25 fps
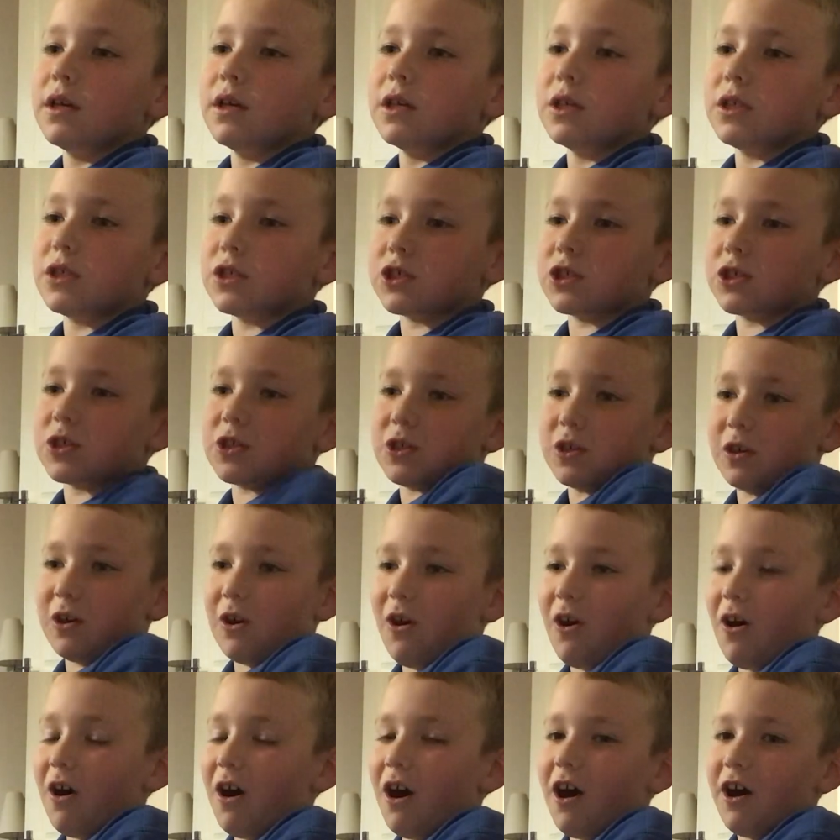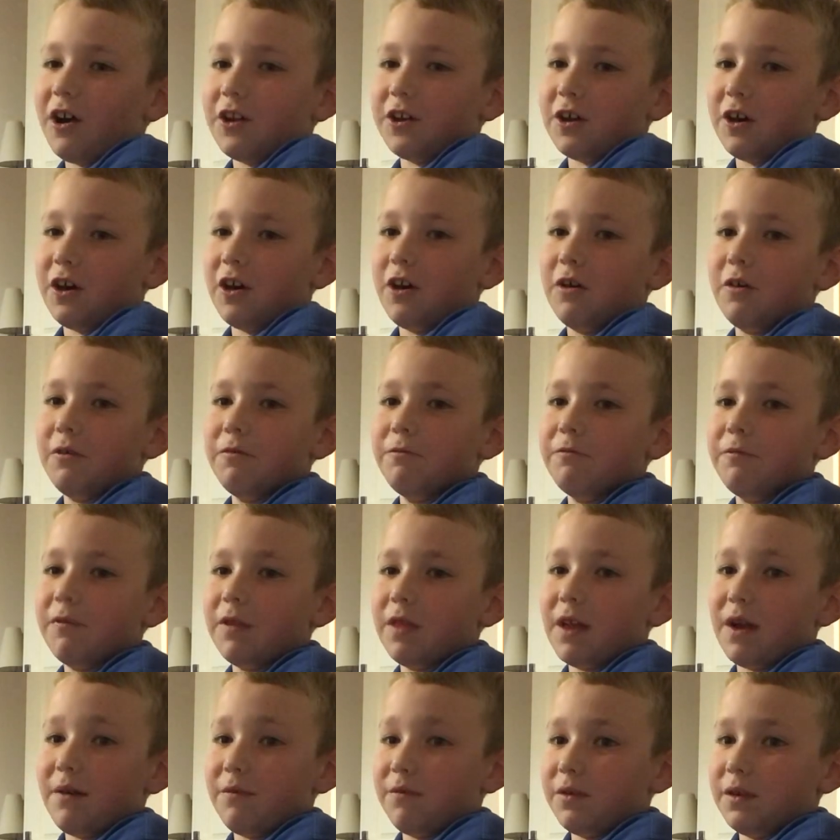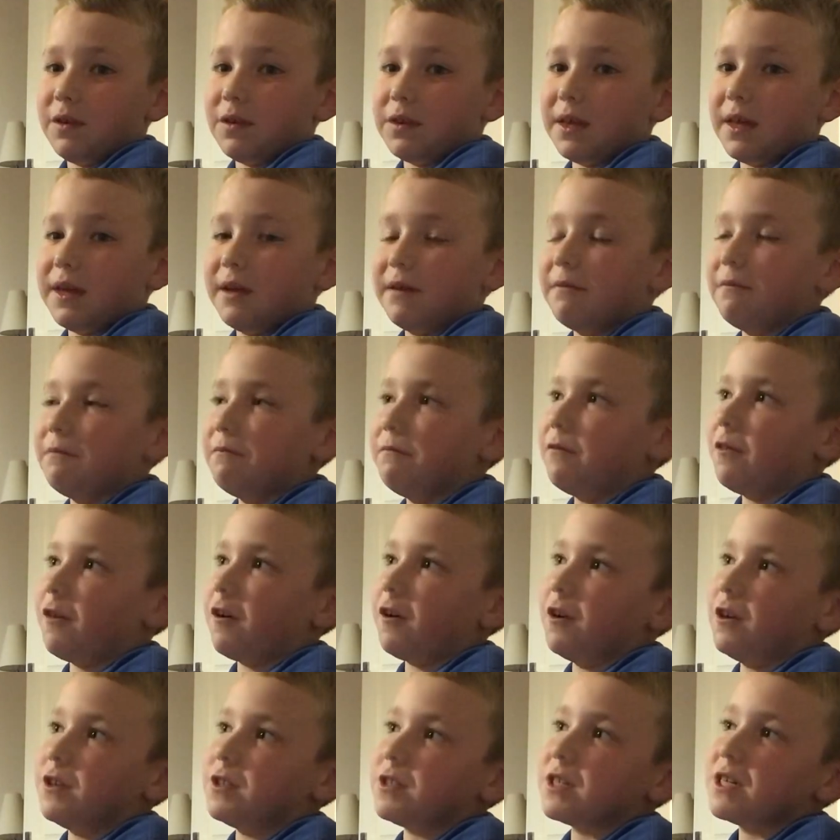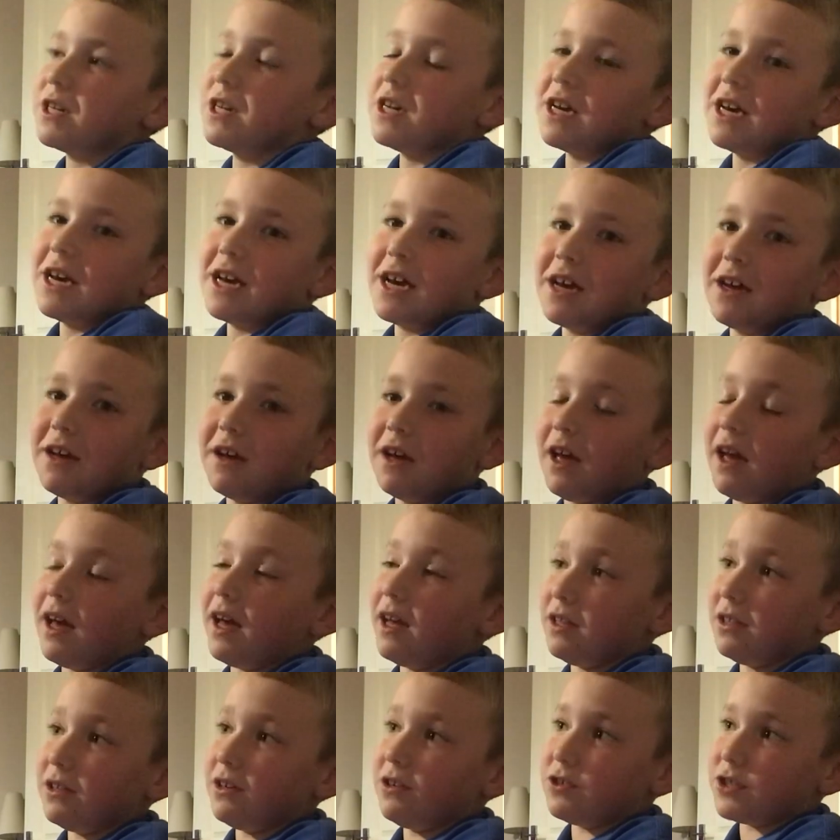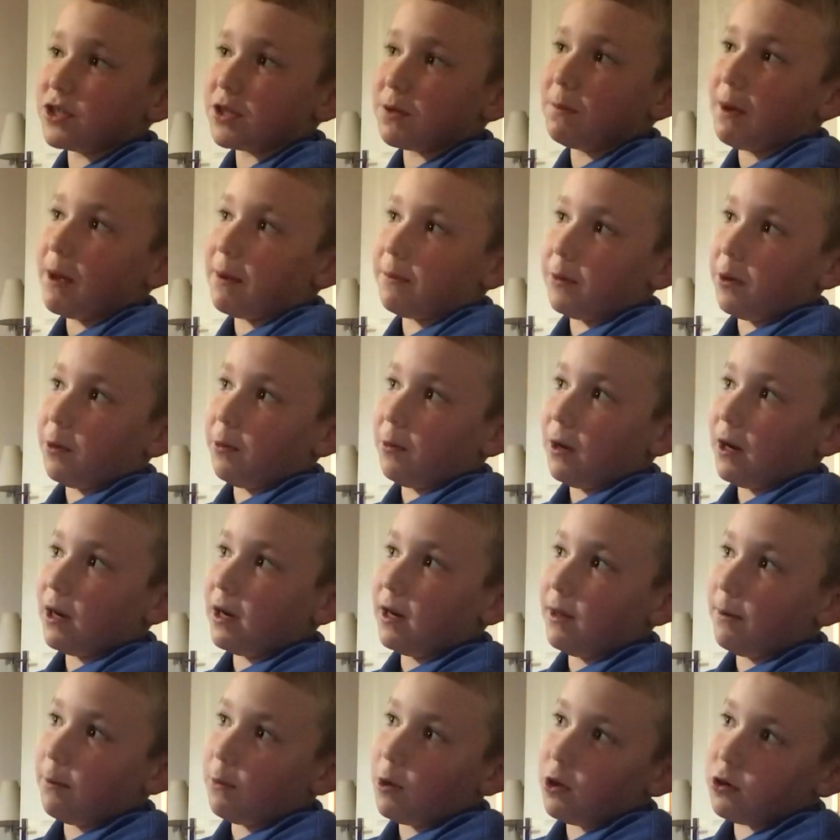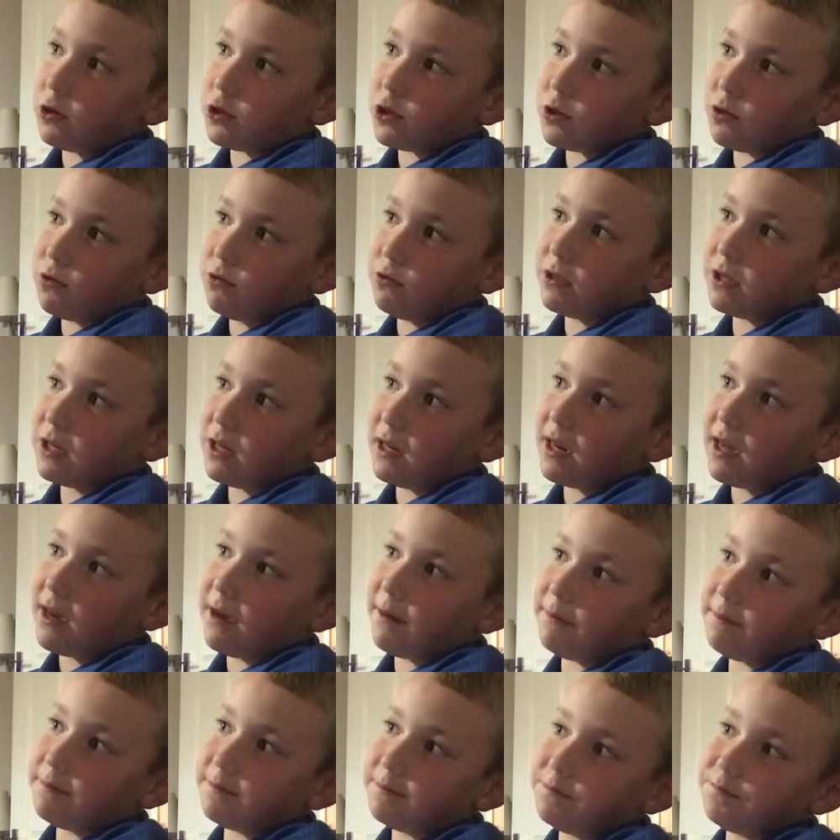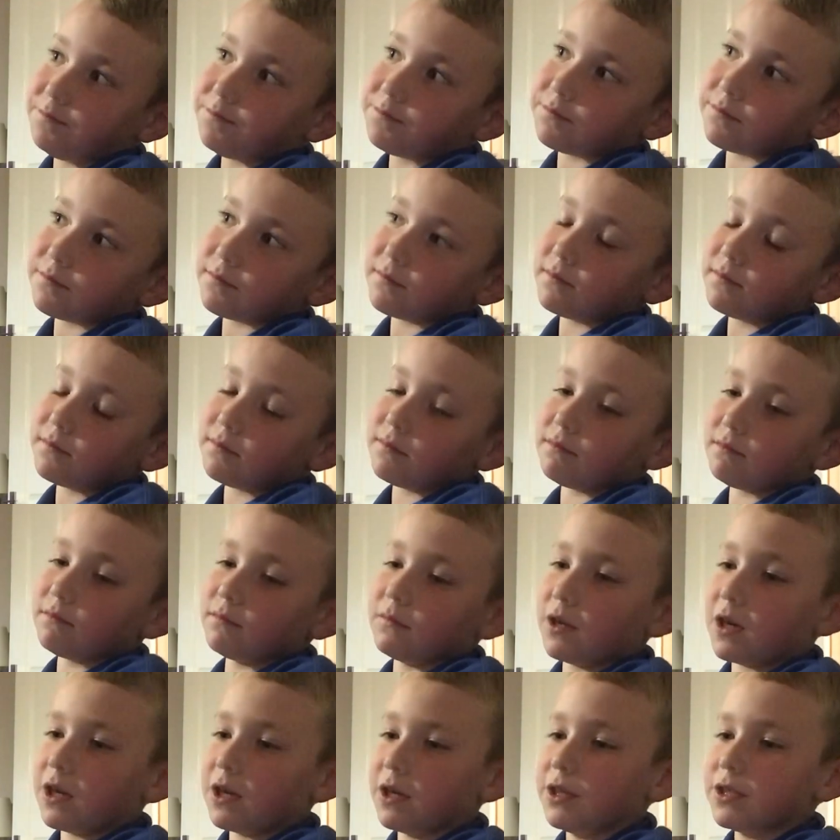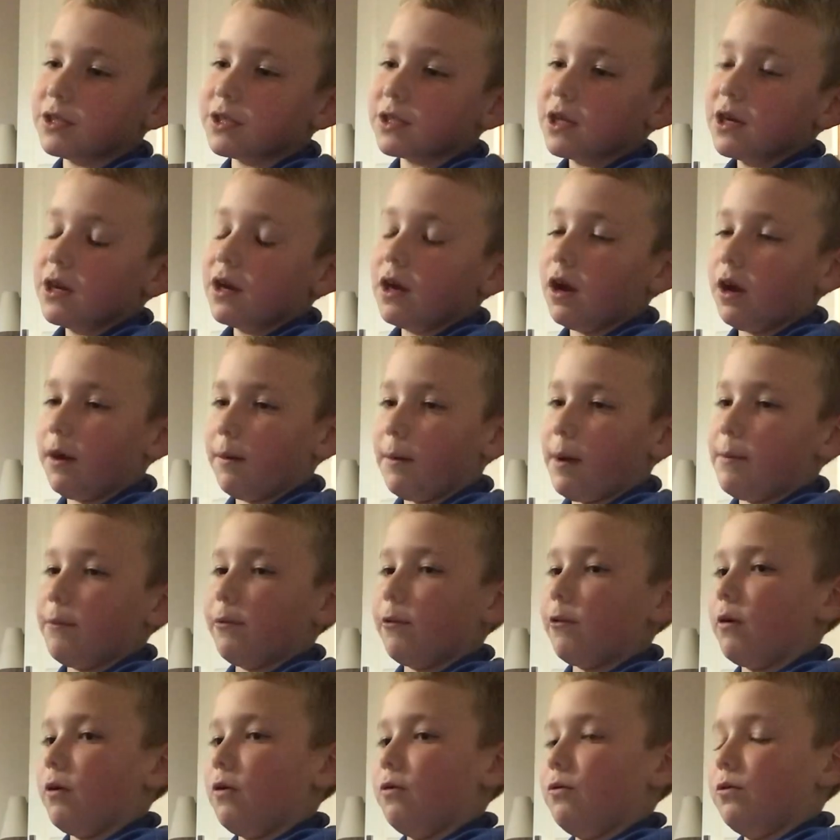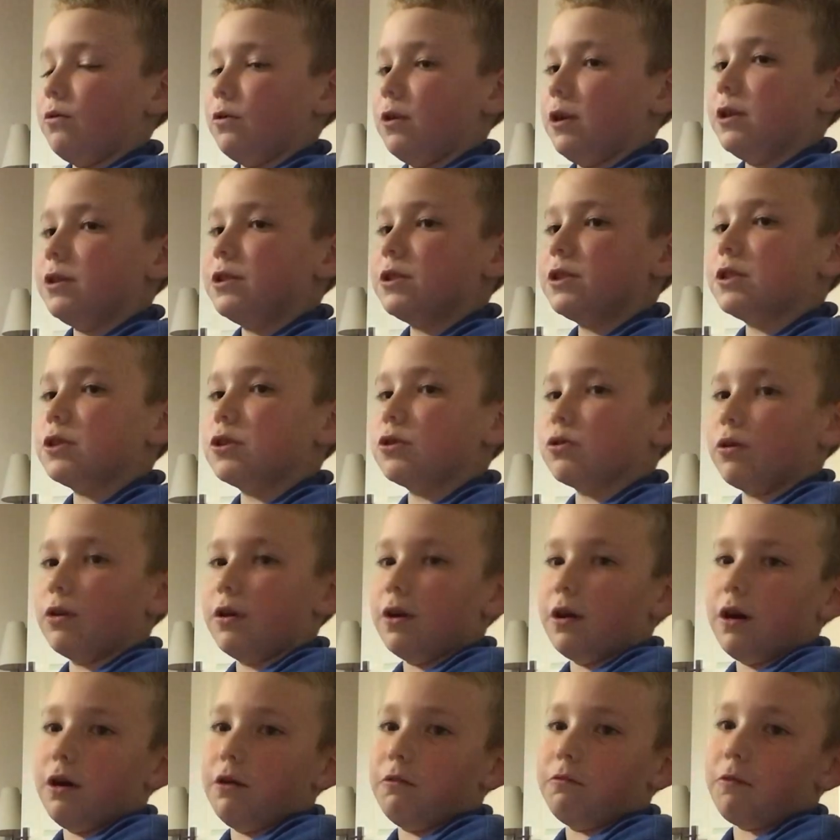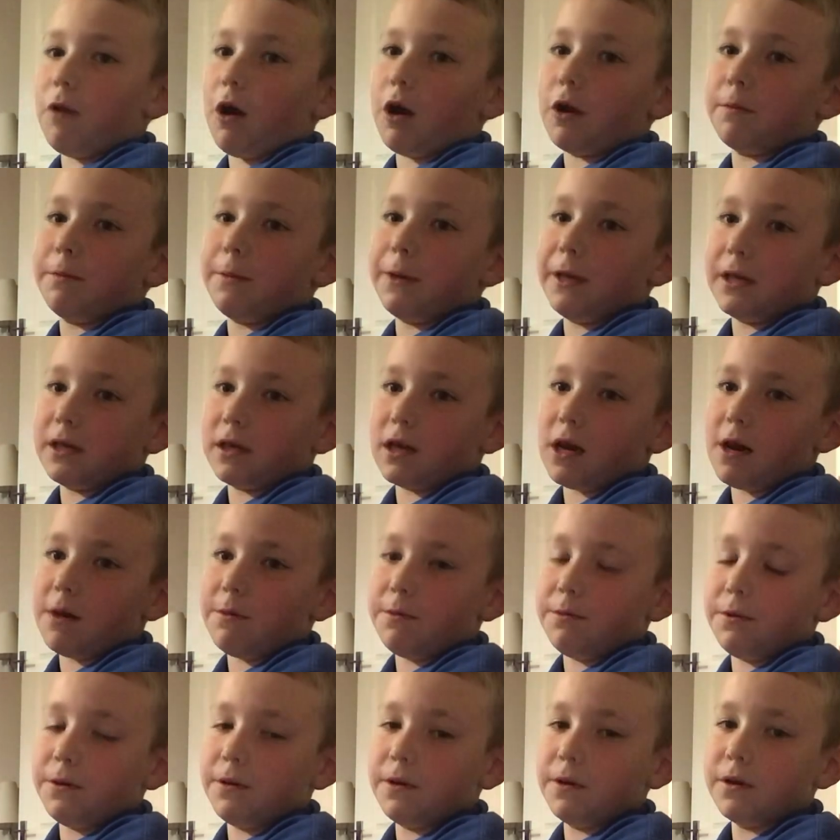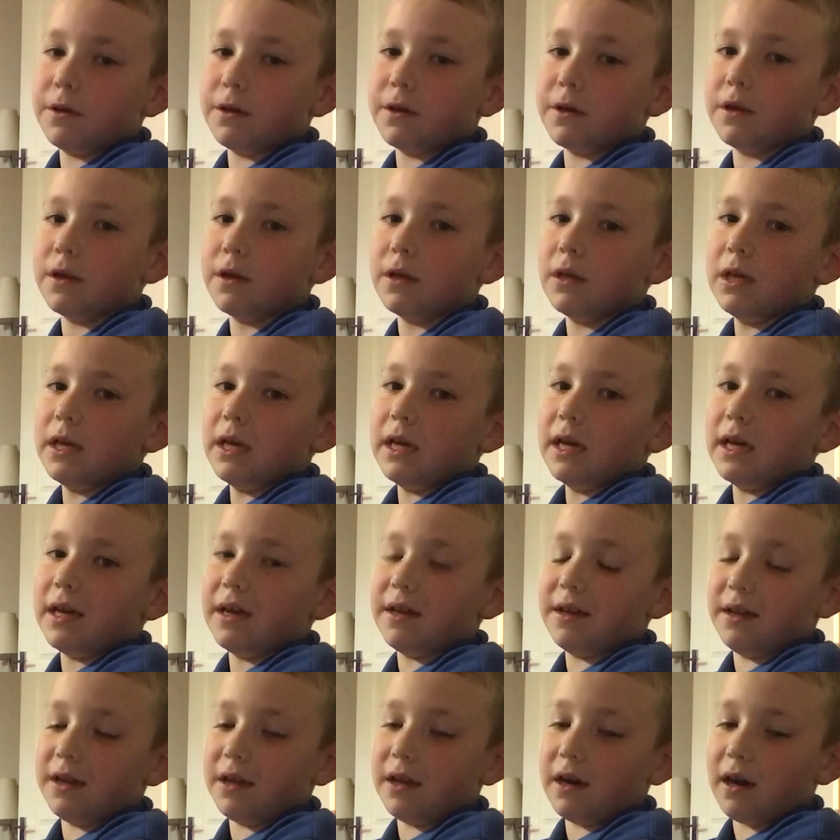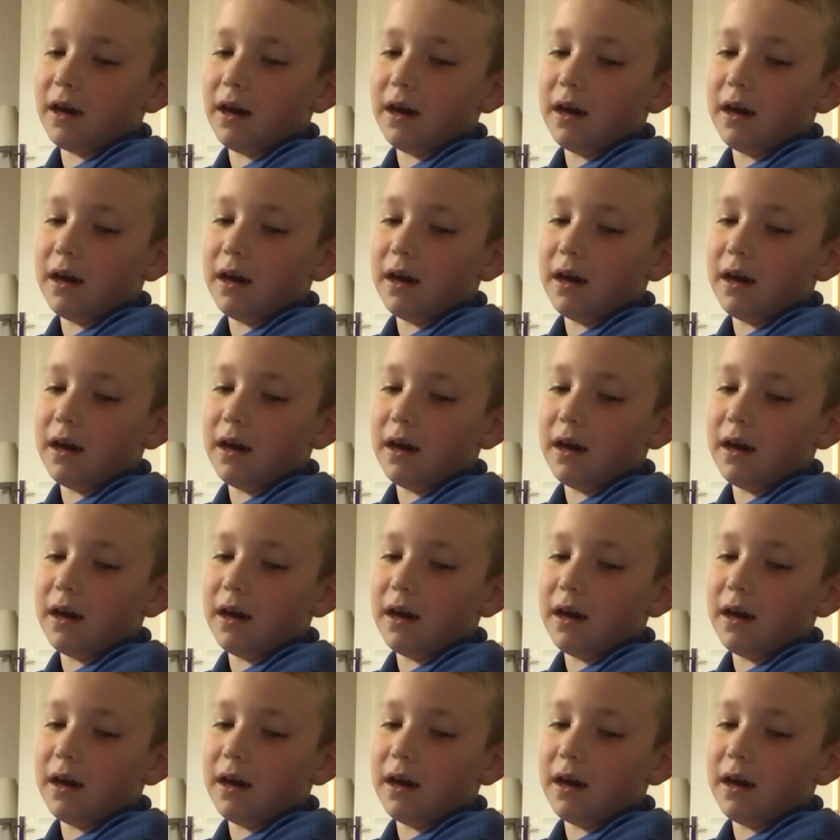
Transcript: it's just a lot harder with everything because it used to make me really emotional, didn't it? Because I remember I wanted to join a rugby club and